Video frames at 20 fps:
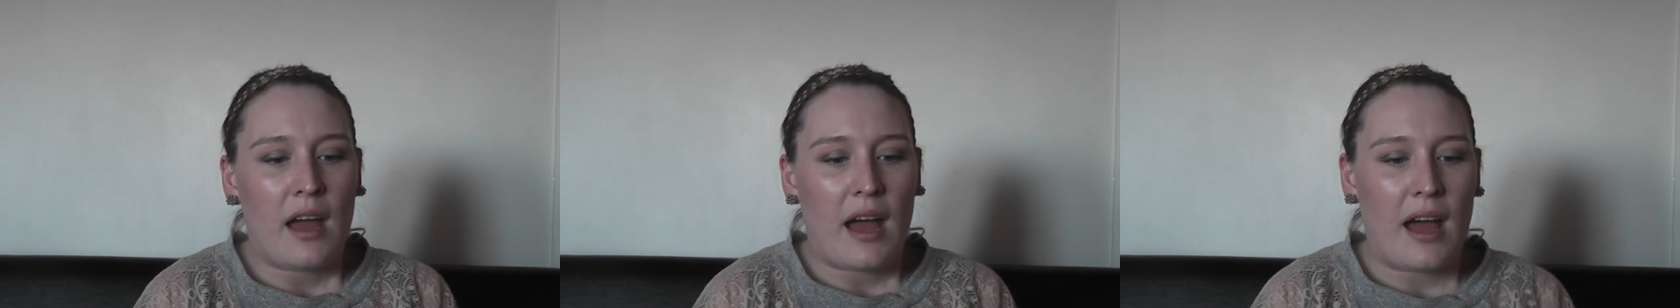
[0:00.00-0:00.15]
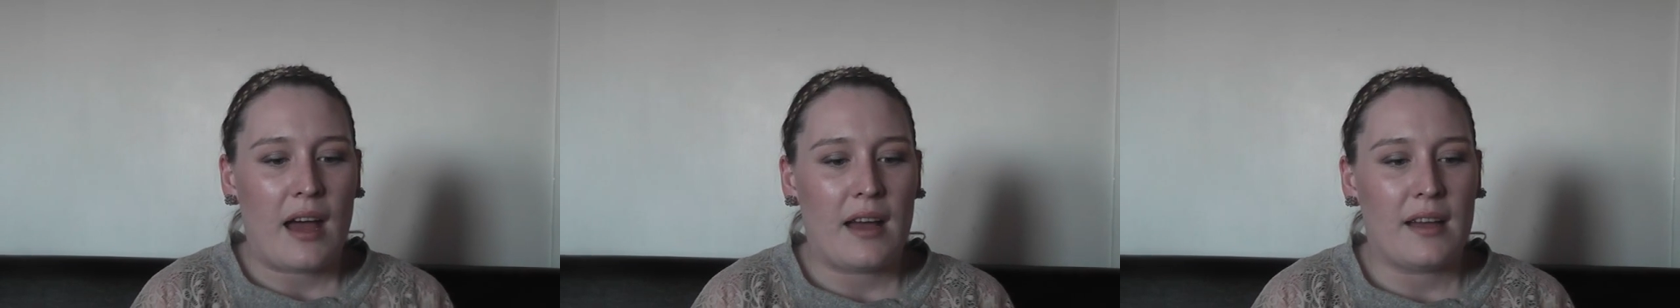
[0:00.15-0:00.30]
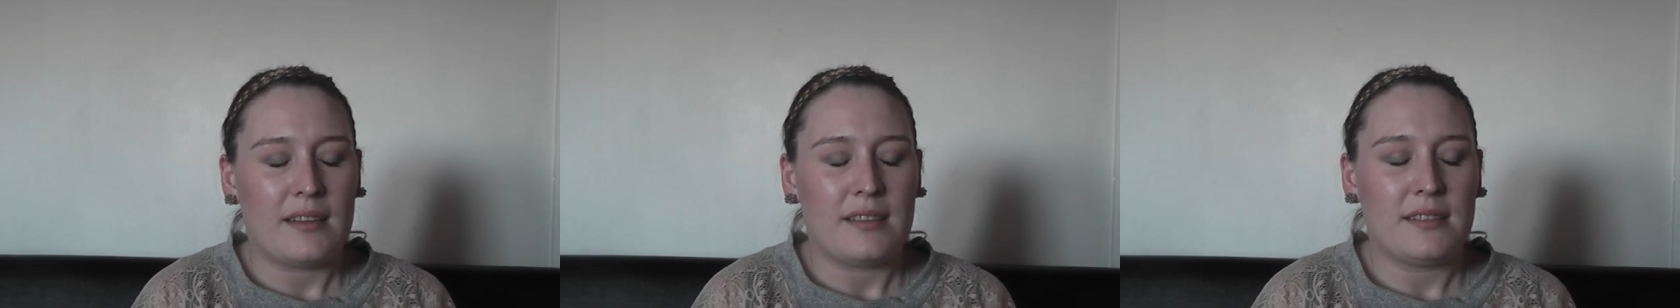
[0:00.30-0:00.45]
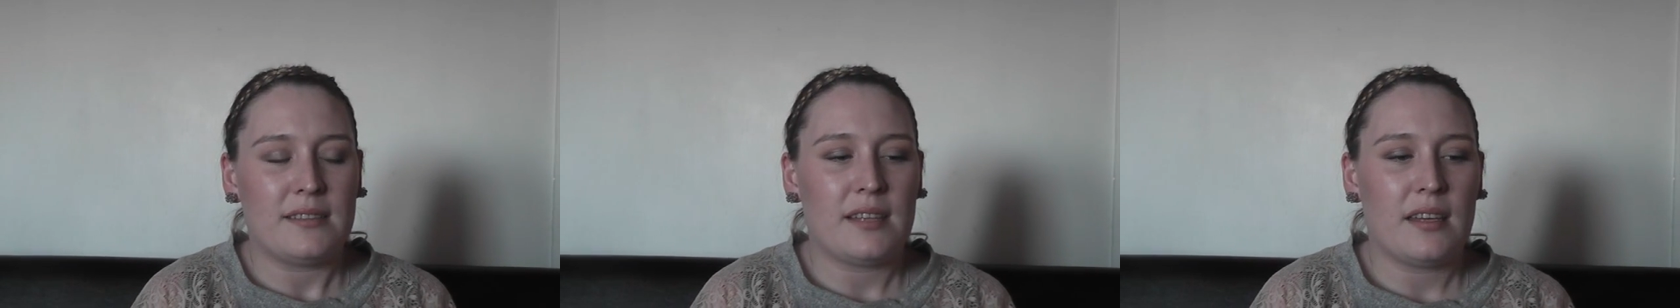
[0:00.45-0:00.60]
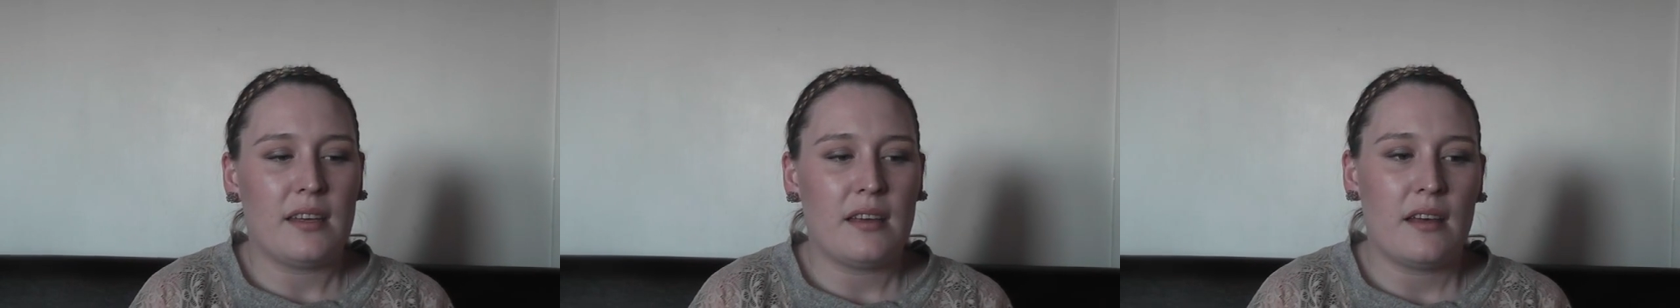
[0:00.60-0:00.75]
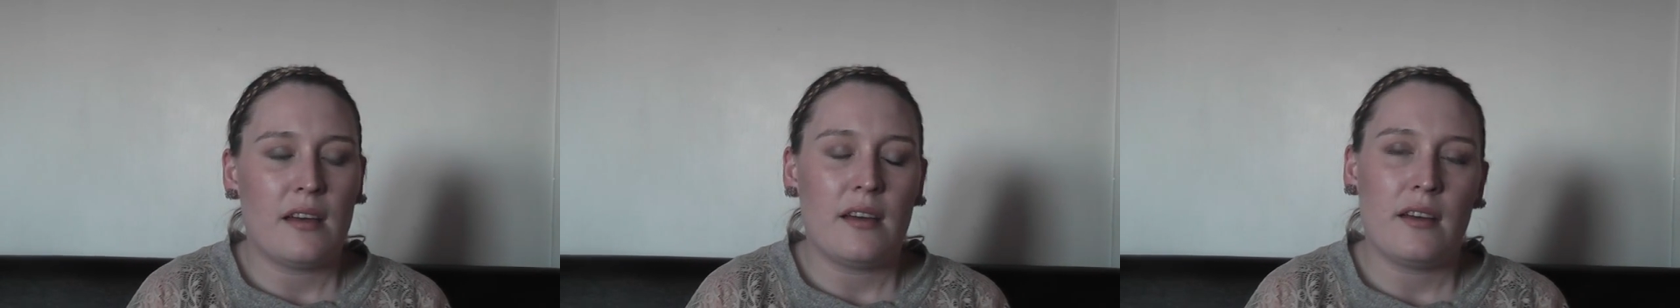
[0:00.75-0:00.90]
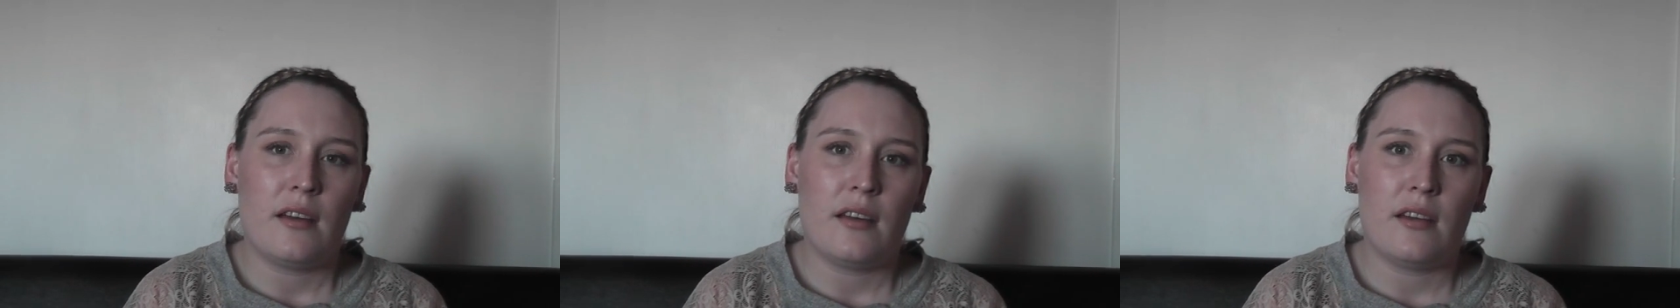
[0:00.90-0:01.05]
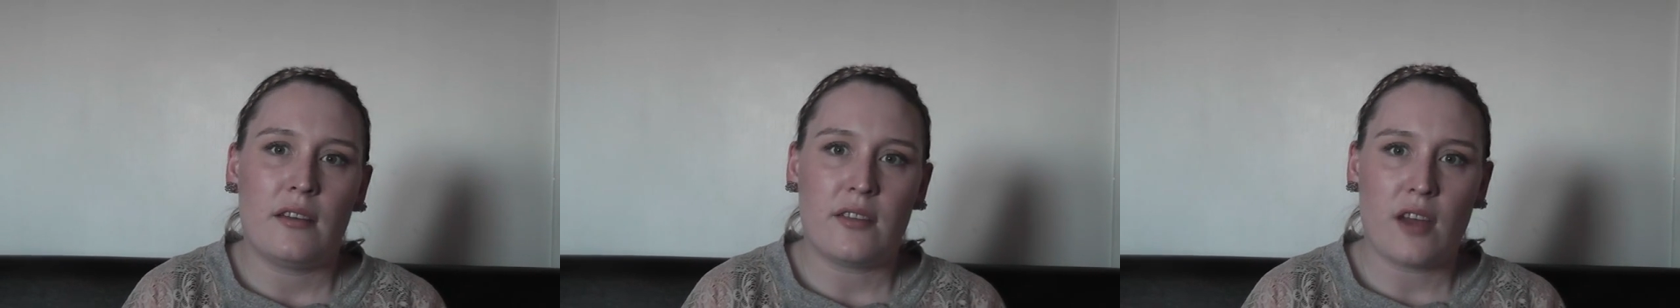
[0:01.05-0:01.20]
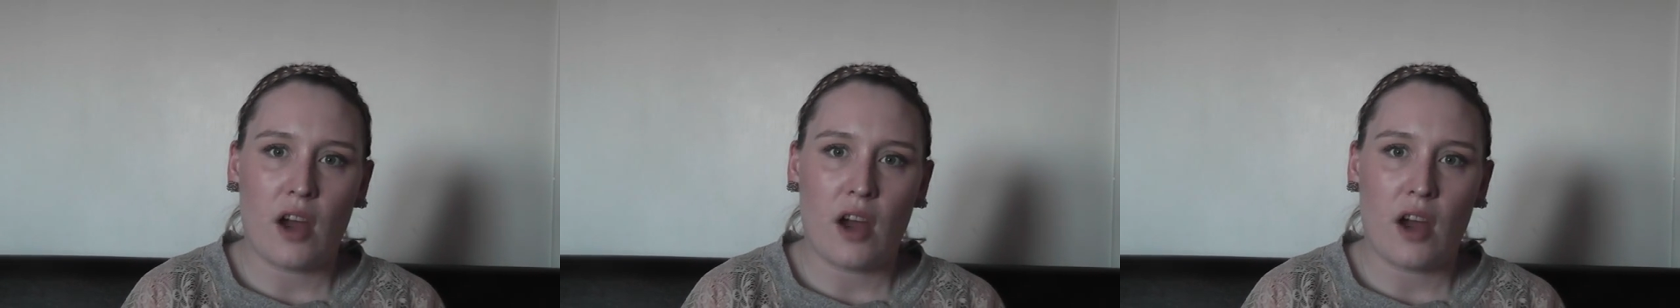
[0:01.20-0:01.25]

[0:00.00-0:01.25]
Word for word: as uh,